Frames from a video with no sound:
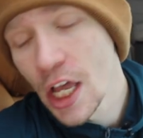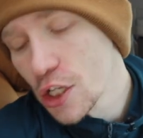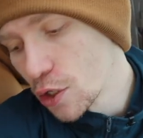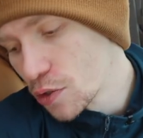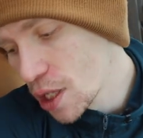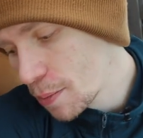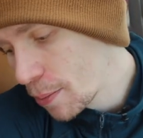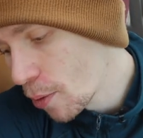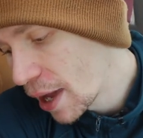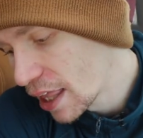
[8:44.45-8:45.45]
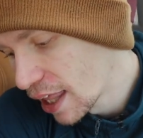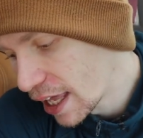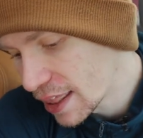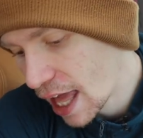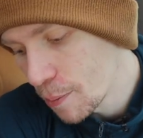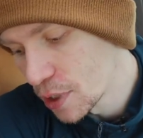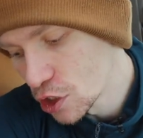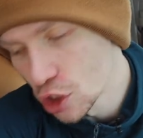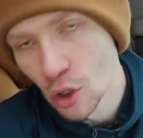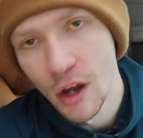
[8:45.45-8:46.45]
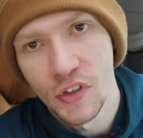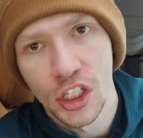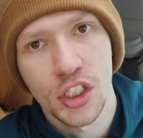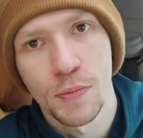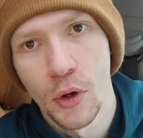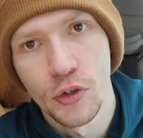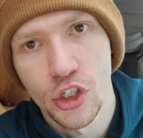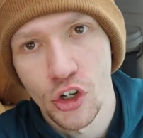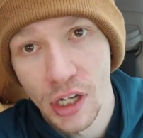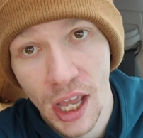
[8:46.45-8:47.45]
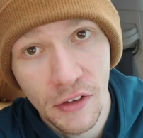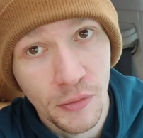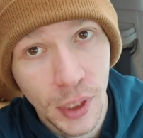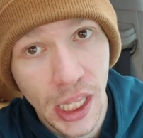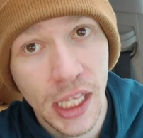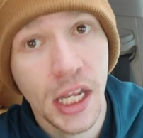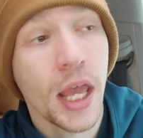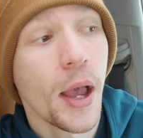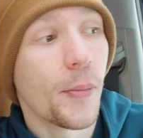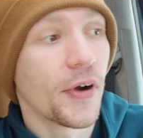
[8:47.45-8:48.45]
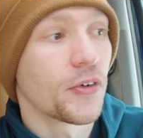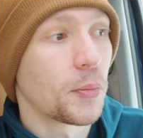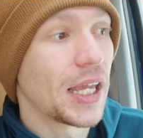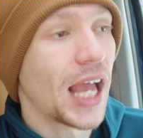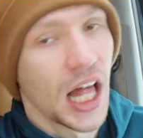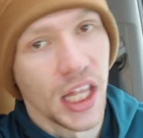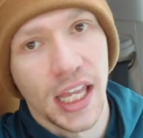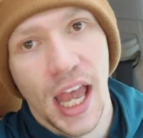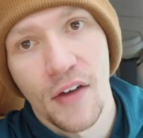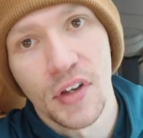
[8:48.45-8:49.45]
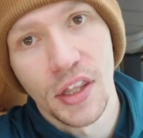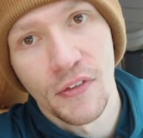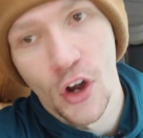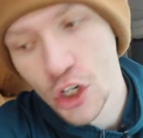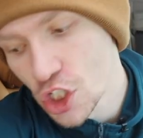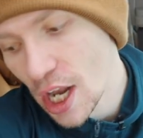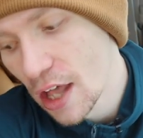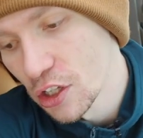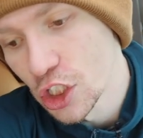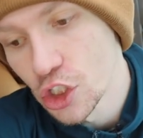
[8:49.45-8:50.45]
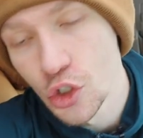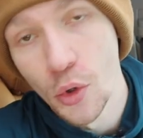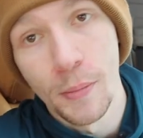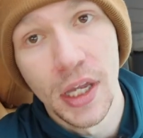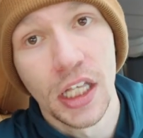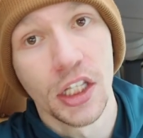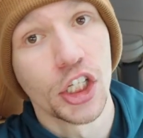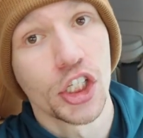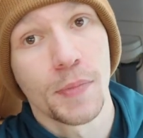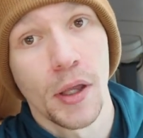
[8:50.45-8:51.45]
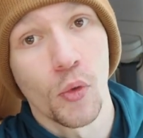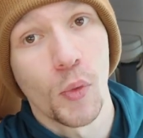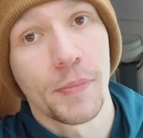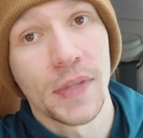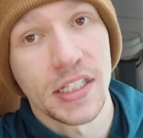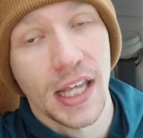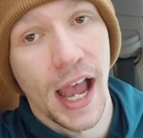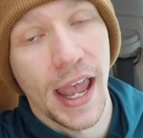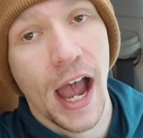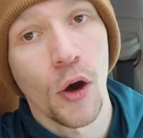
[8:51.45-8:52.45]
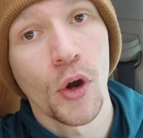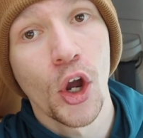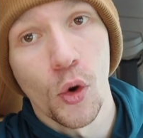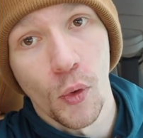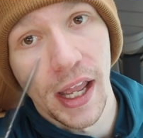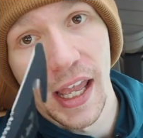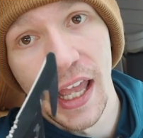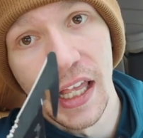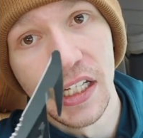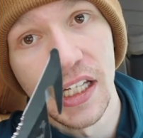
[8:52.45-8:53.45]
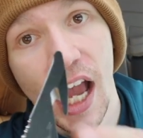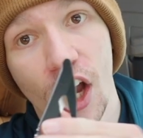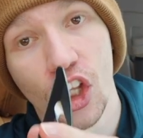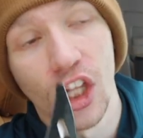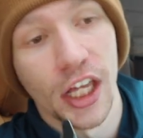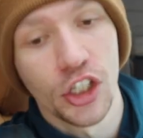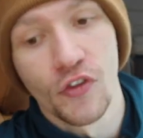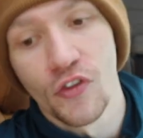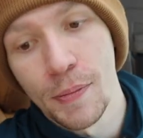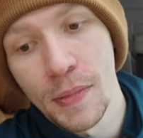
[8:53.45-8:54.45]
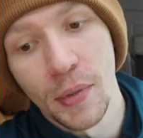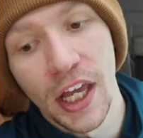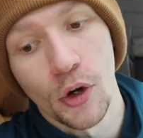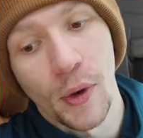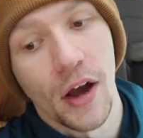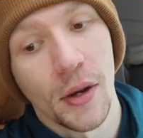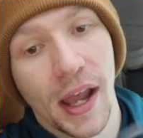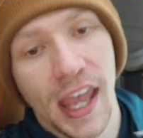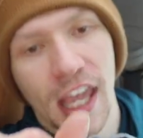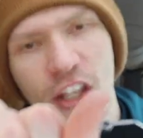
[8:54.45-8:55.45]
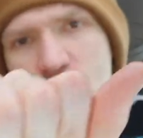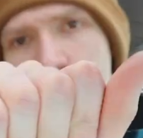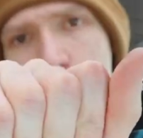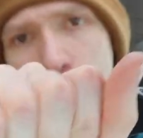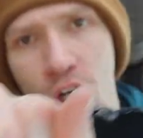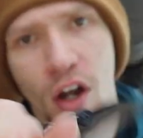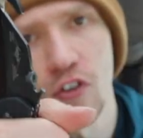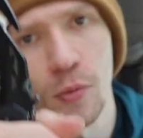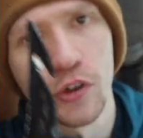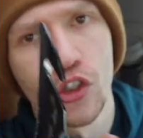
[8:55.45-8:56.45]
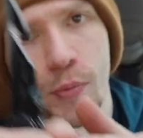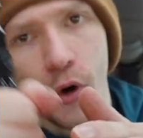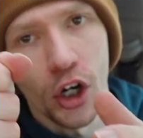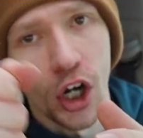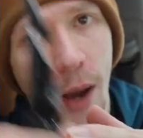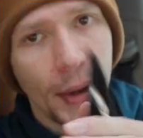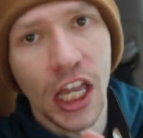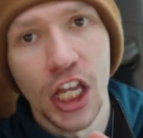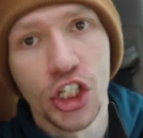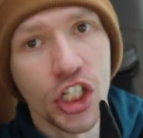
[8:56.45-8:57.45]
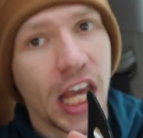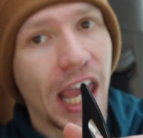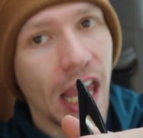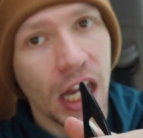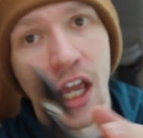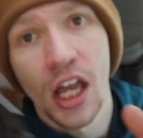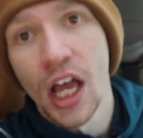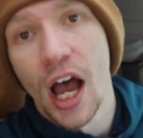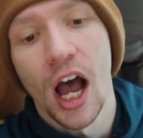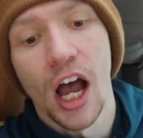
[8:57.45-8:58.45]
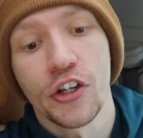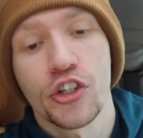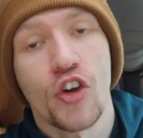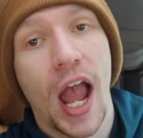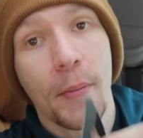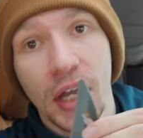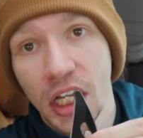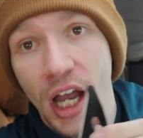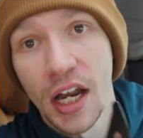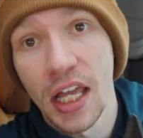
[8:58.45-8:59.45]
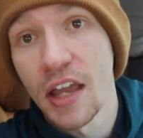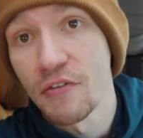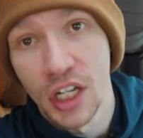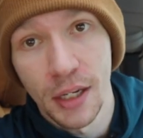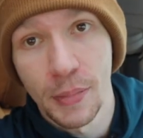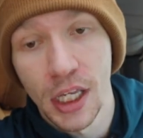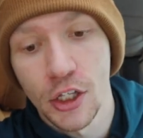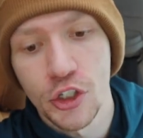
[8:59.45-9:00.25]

So some people might like that because you don't have to expose your knife blade. But for me, I like having the functionality to immediately just be able to whip this guy out, right? And uh, like flip the blade around in my hand, super comfortable, super ergonomic, and just hit Uh, a strap and cut it if need be.